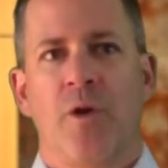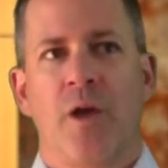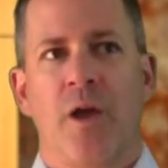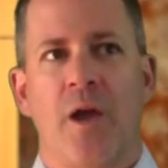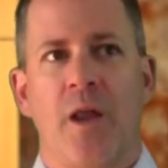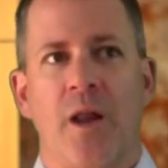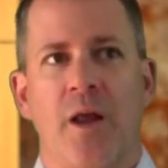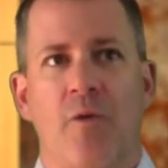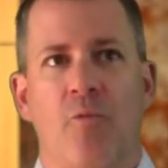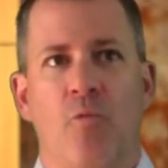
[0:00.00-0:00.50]

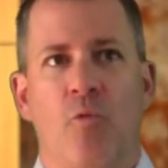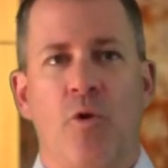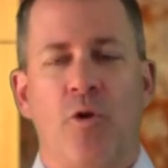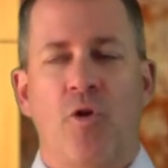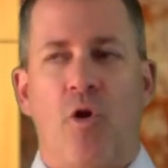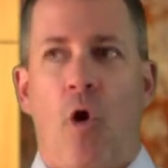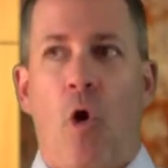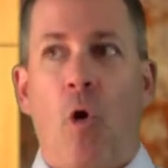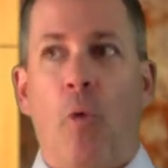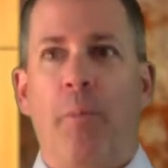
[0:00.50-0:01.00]
And it
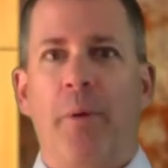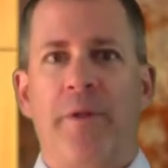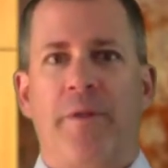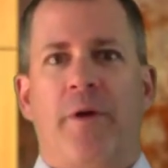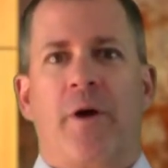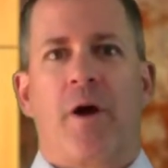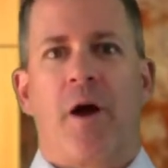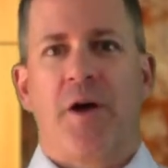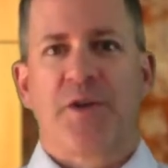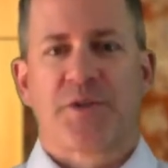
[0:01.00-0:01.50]
would open
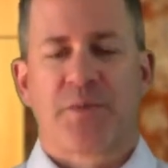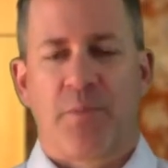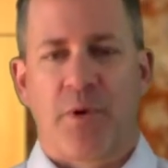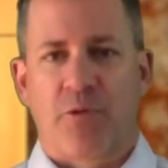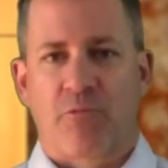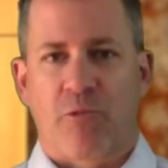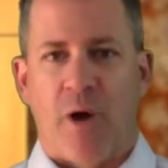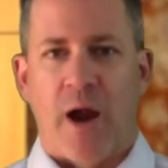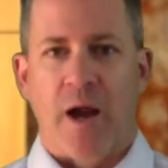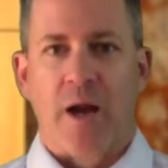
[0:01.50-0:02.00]
the
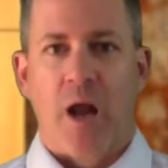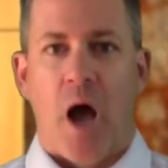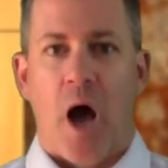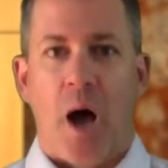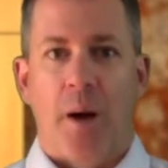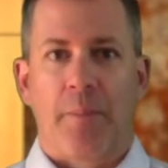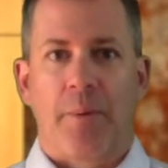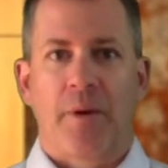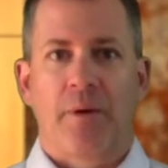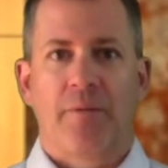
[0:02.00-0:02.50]
customer right
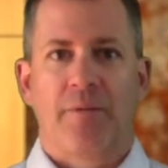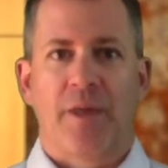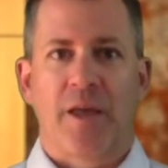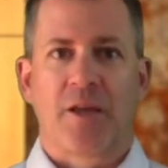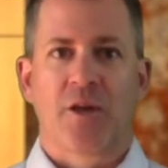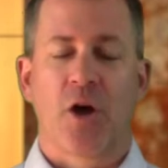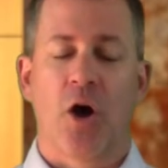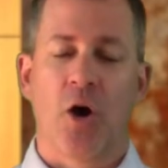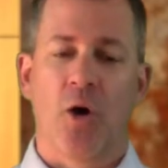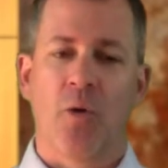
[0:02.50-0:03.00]
up.
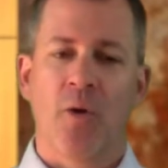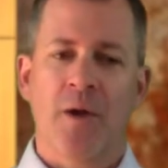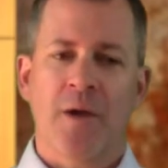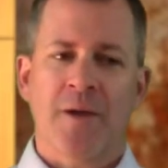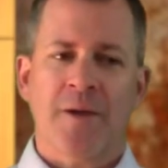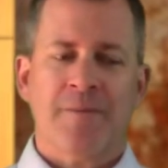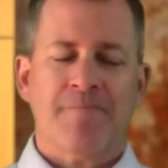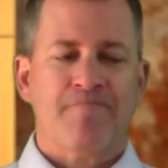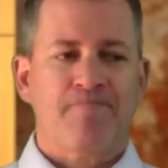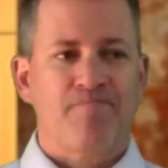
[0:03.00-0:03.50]
They'd go,
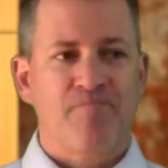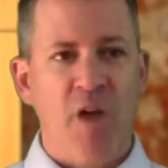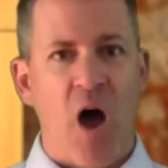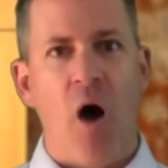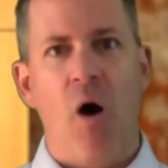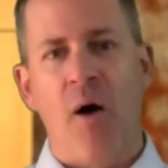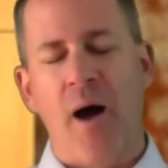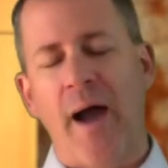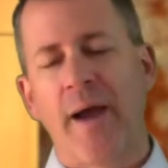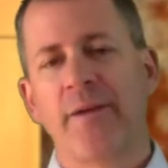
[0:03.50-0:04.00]

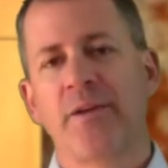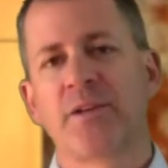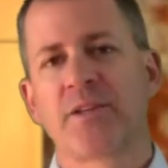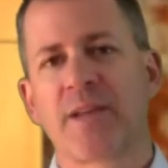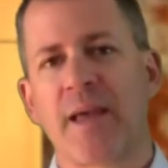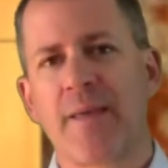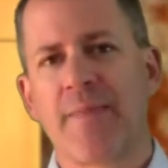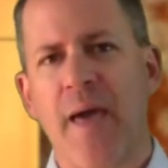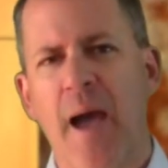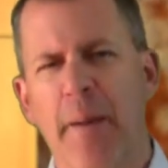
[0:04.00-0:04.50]
no, I
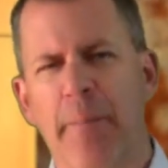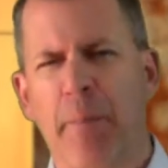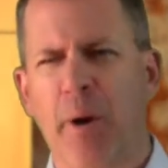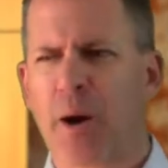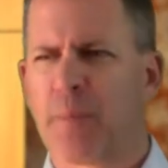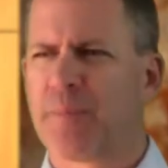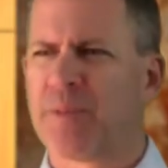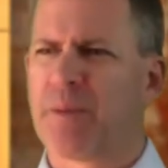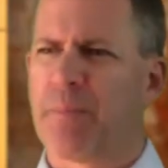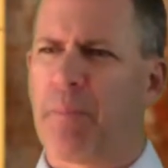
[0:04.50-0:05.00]
understand that
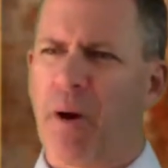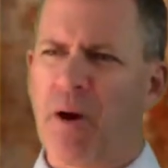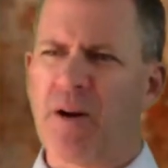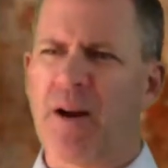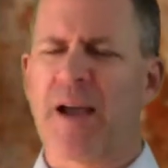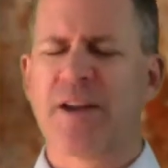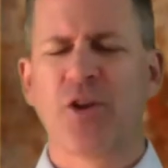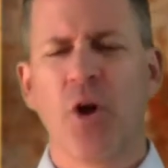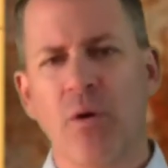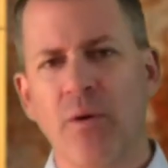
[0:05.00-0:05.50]
part, but the part
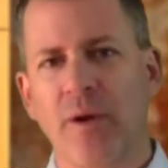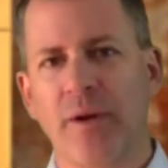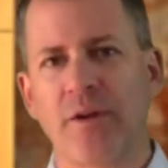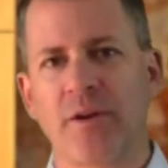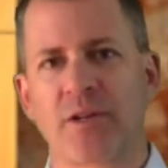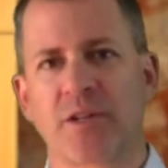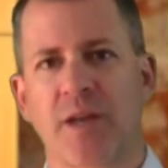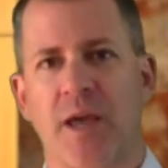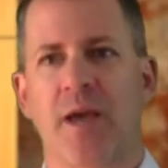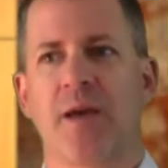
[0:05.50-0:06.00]
I don't
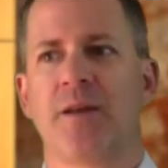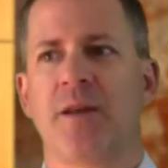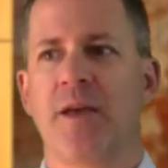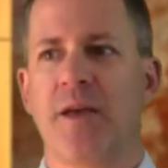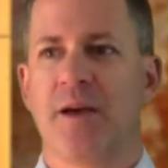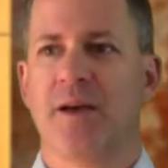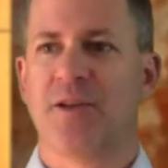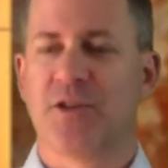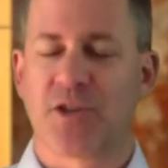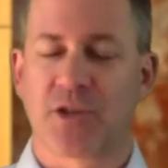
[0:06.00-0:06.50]
understand
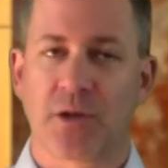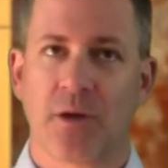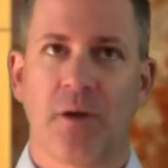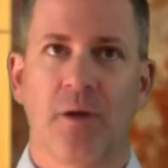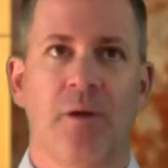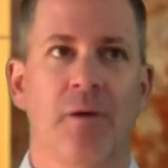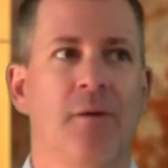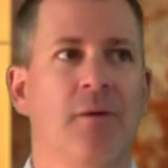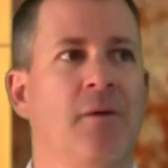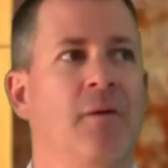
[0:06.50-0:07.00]
is,
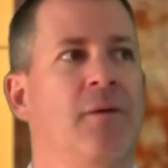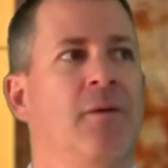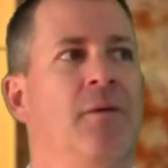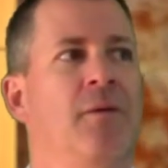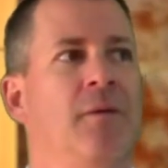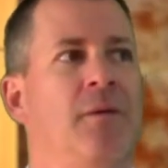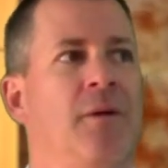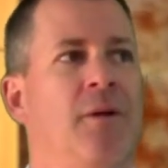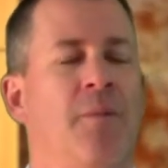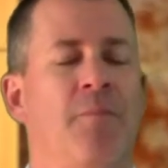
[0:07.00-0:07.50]

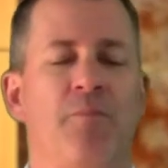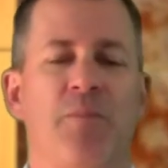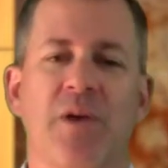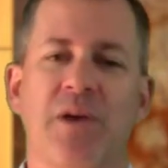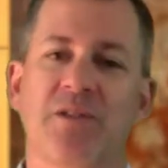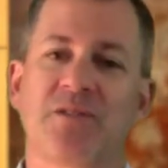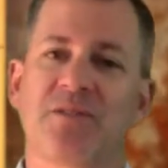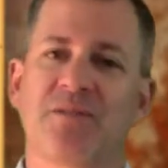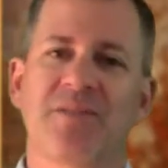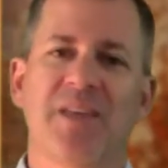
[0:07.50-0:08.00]

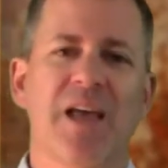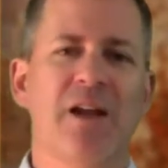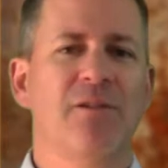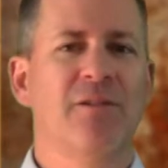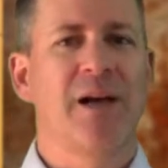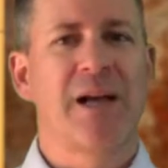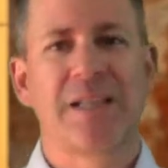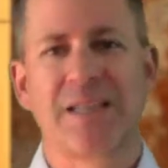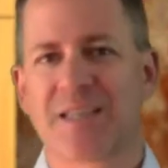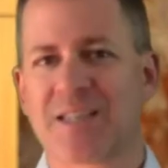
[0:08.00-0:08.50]
because they don't
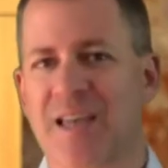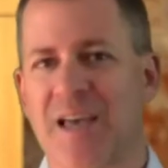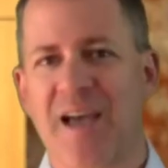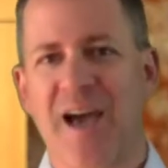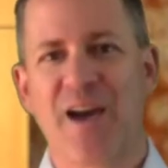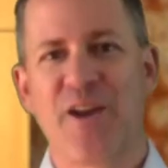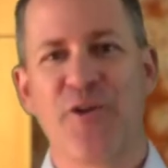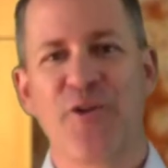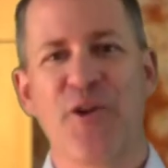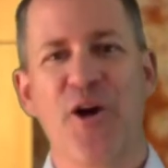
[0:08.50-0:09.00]
like to say,
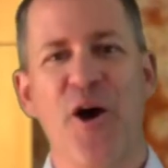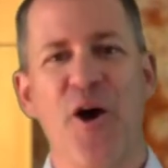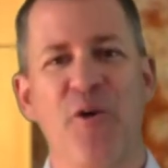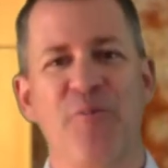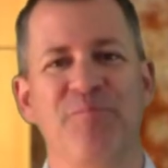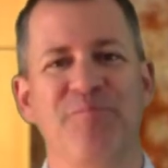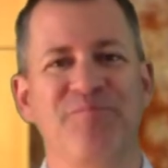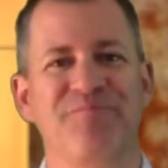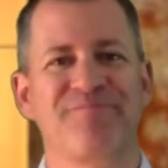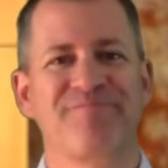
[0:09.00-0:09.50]
I don't
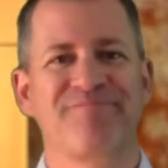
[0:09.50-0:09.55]
know.